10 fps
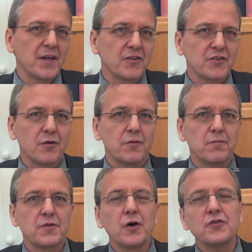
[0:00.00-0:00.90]
And
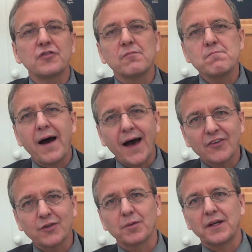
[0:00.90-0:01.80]
so those
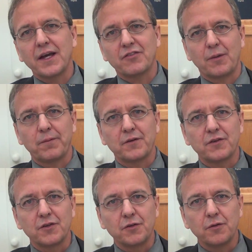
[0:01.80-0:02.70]
possibly have something
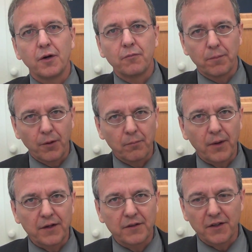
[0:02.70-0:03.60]
to do with Pope
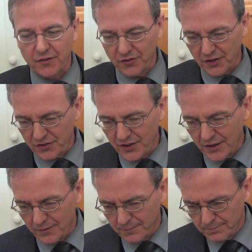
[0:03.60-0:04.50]
Benedict
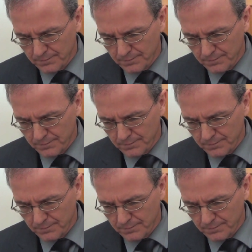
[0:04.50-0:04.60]
XVI.